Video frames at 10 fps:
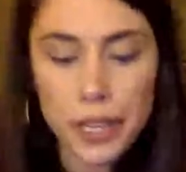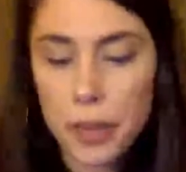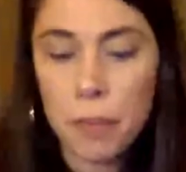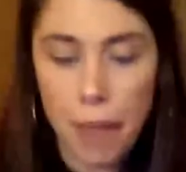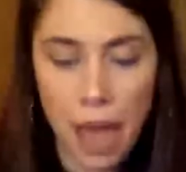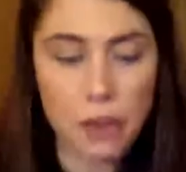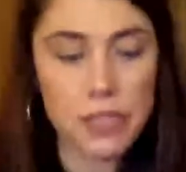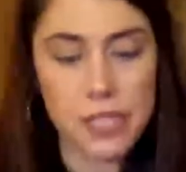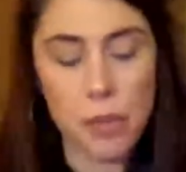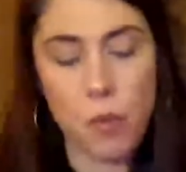compel
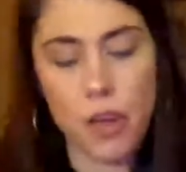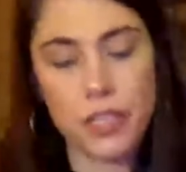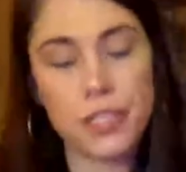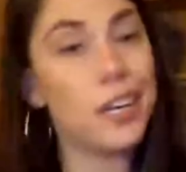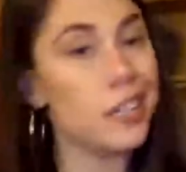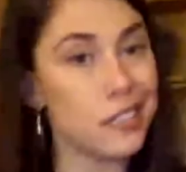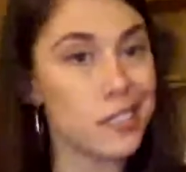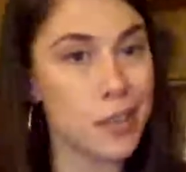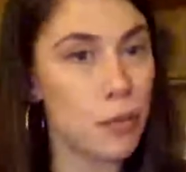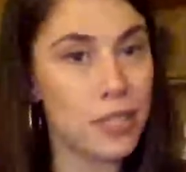someone to hurt
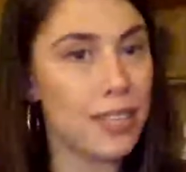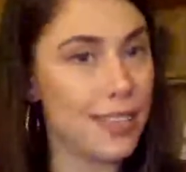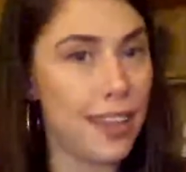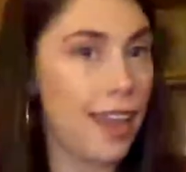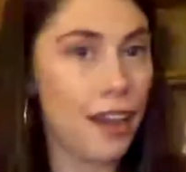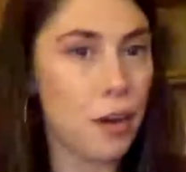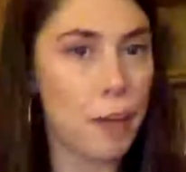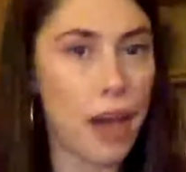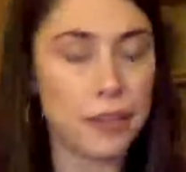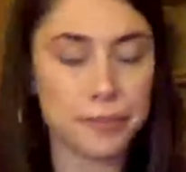someone that they care
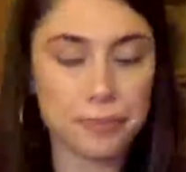about?